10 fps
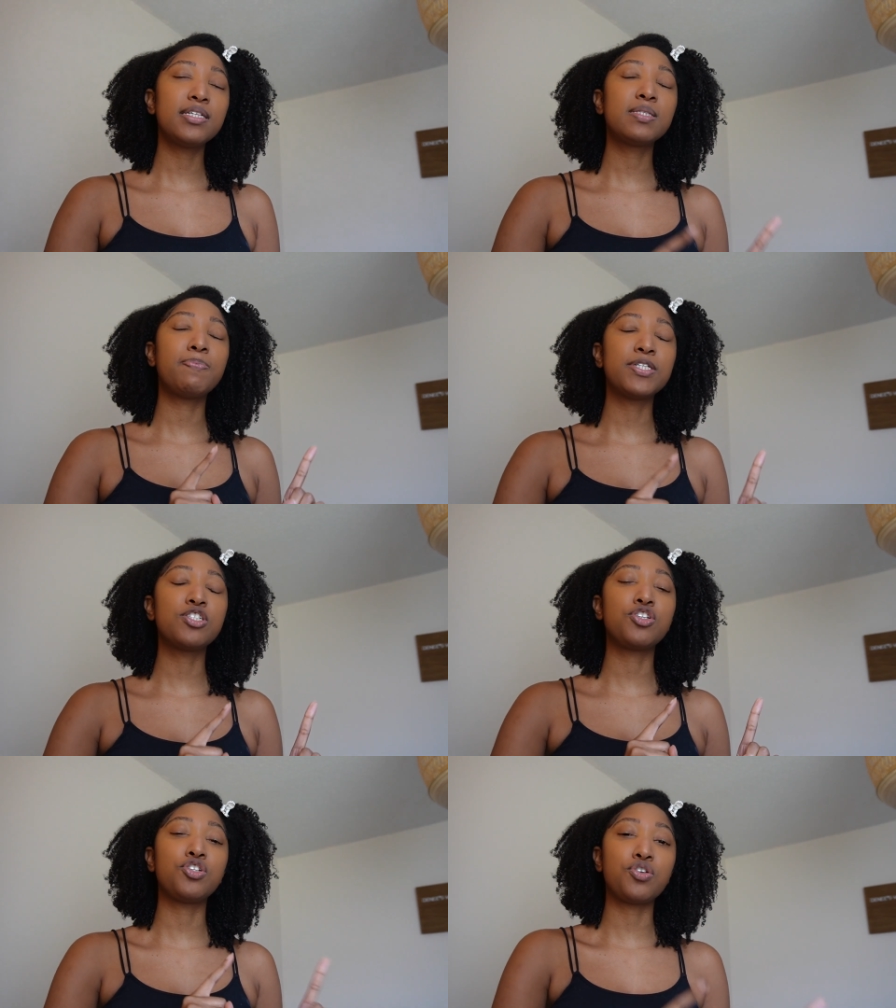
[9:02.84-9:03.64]
this, but
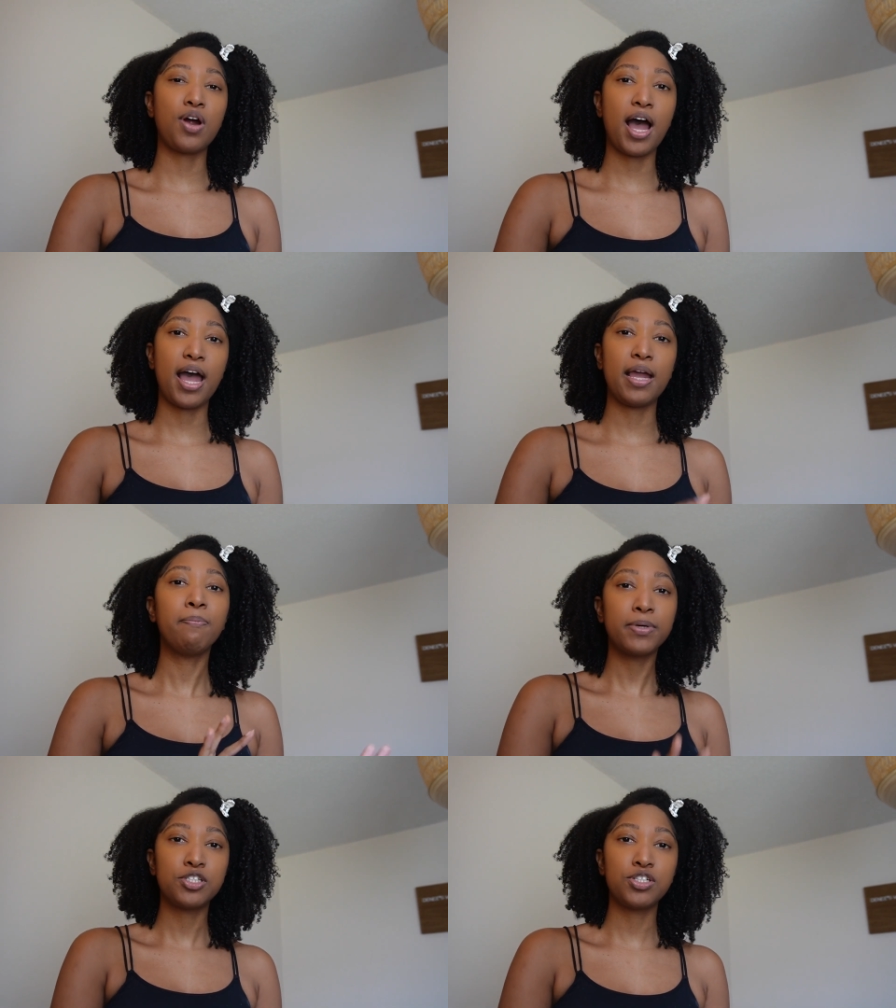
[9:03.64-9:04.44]
just try and
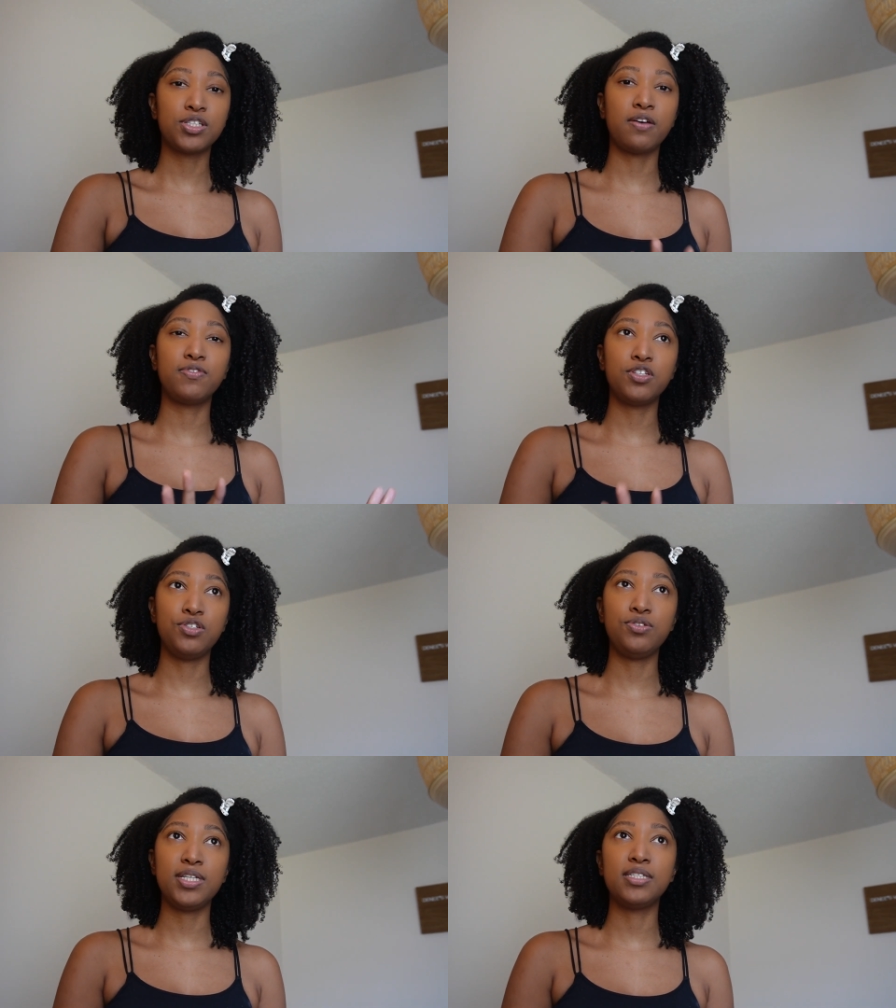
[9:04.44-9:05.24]
push yourself to
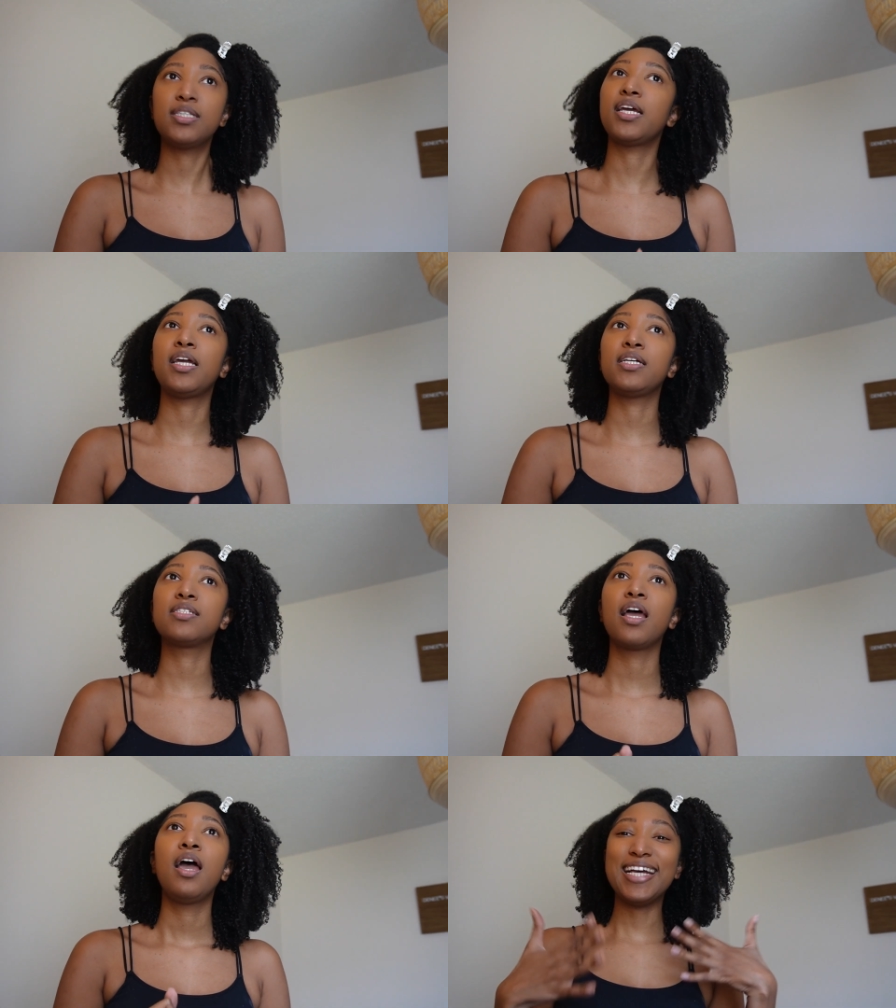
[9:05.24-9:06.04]
do these
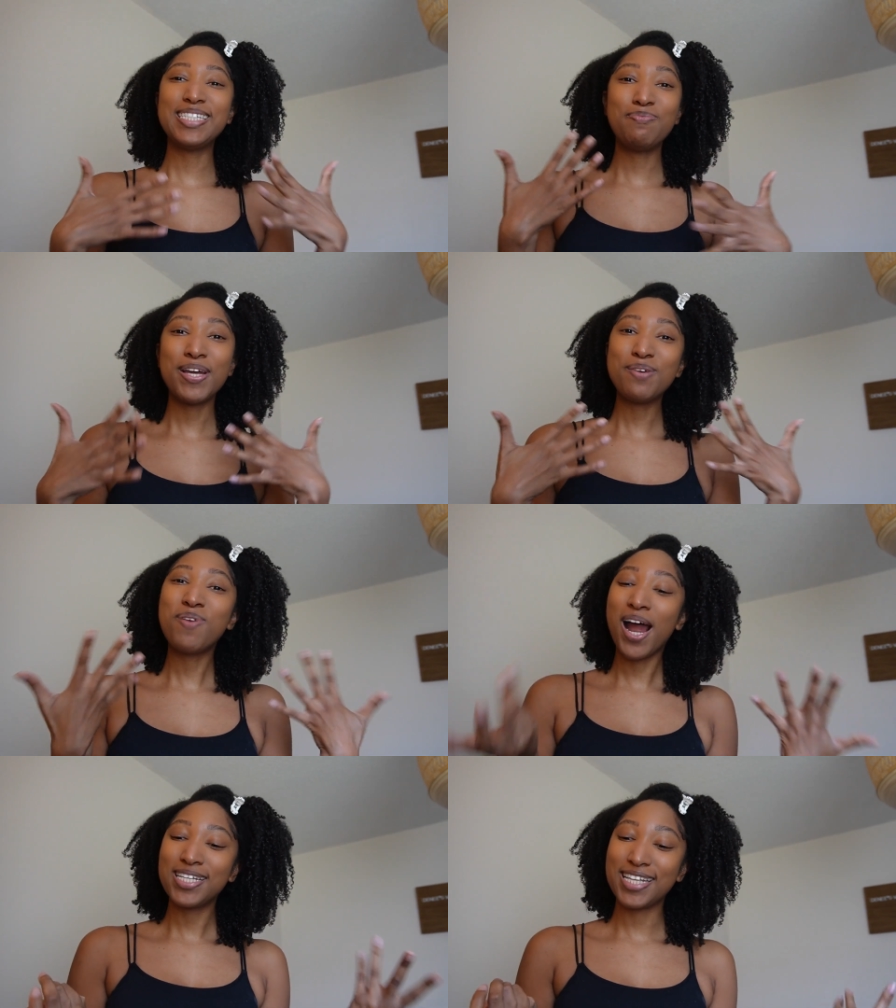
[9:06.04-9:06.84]
things. It's been a
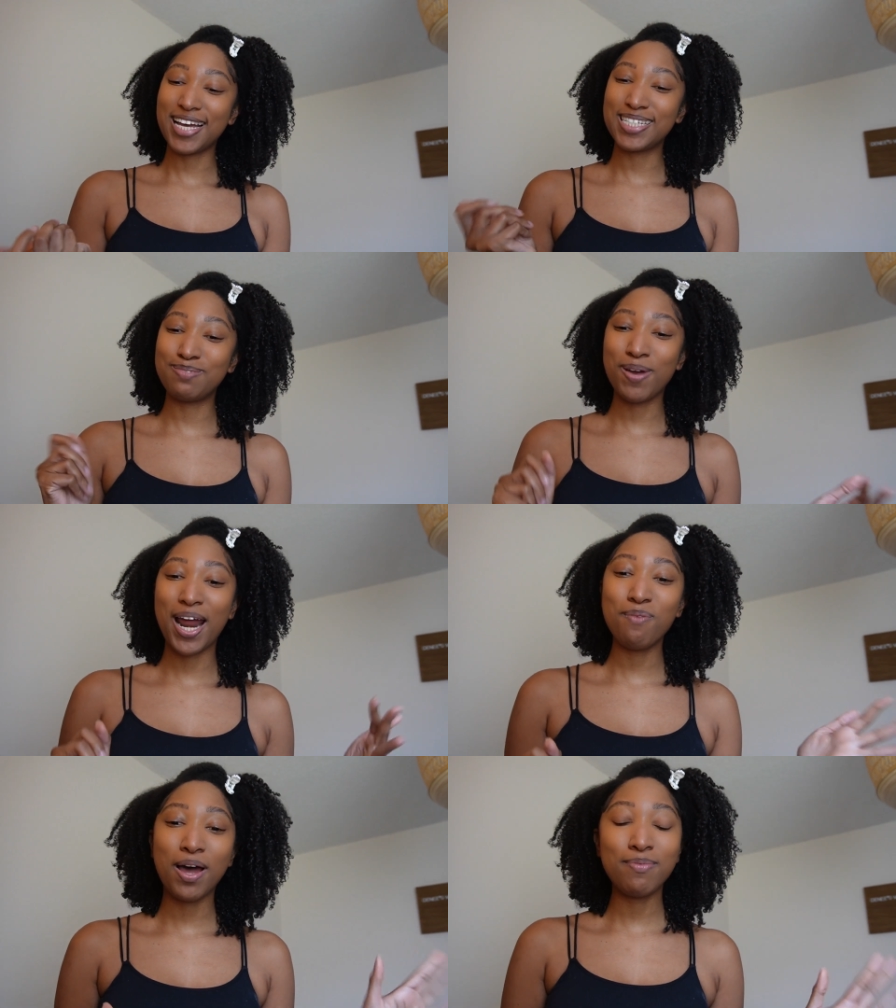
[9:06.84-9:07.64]
process, but
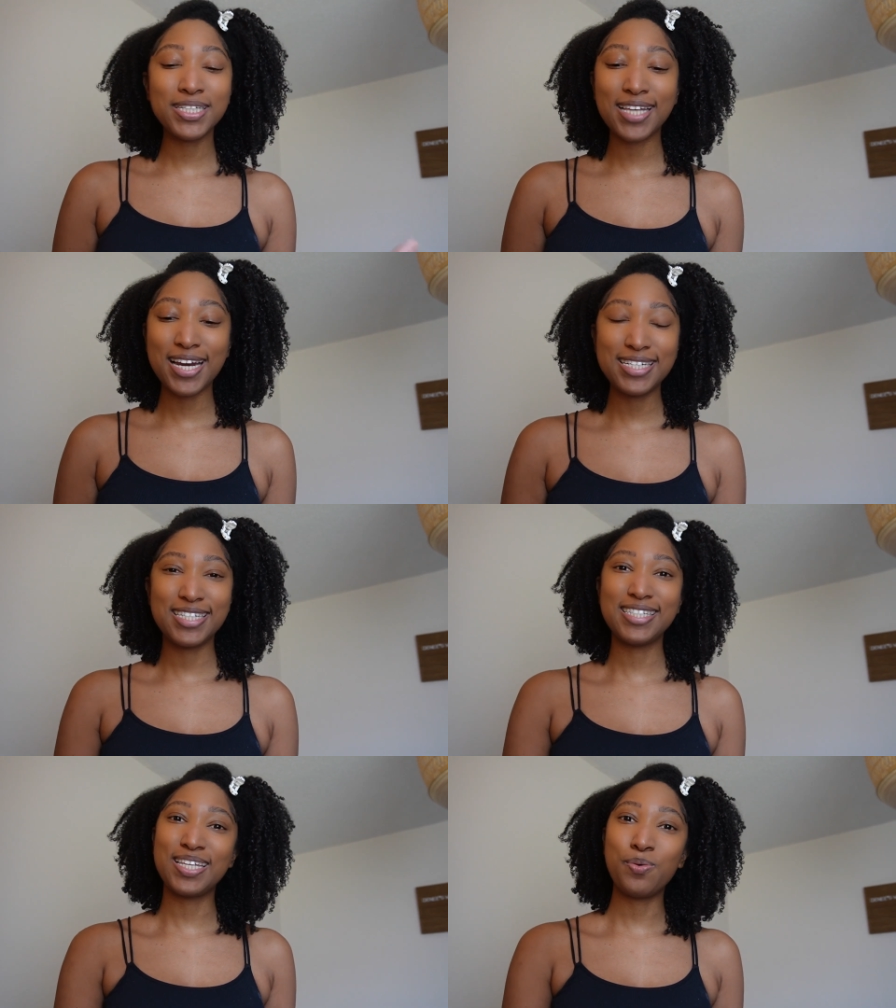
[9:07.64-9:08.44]
I'm, I'm excited
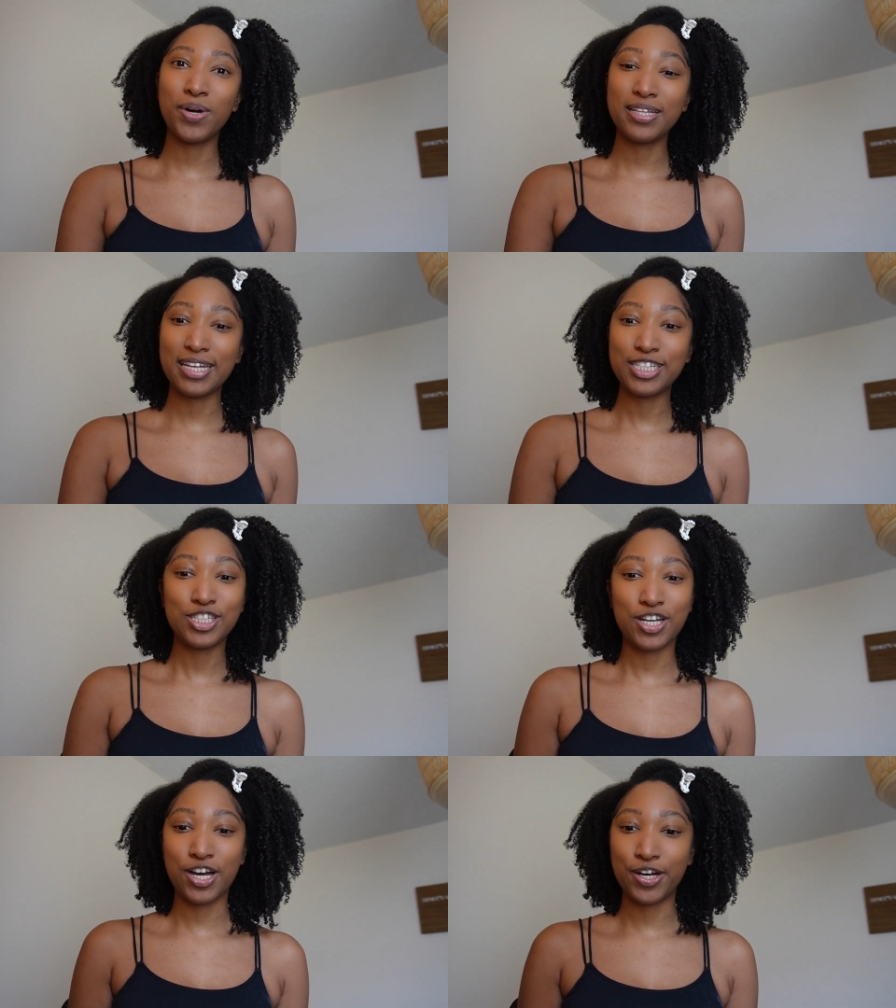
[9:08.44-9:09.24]
to see where
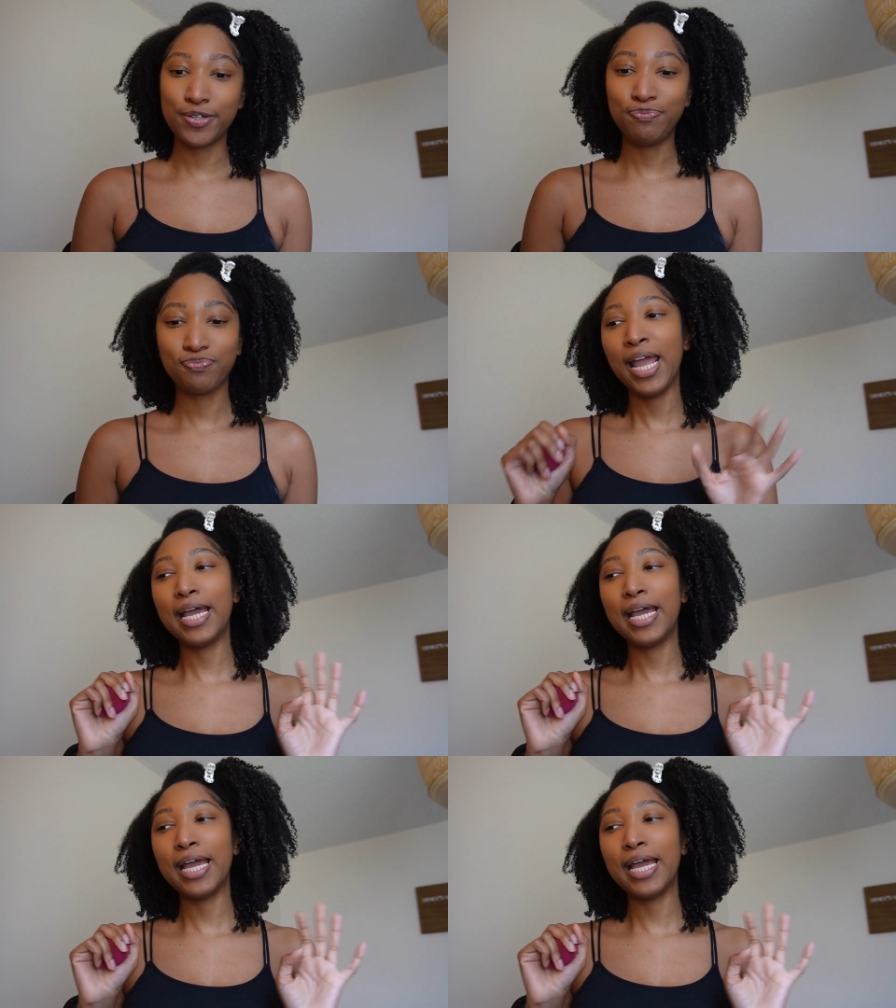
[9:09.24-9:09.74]
things go.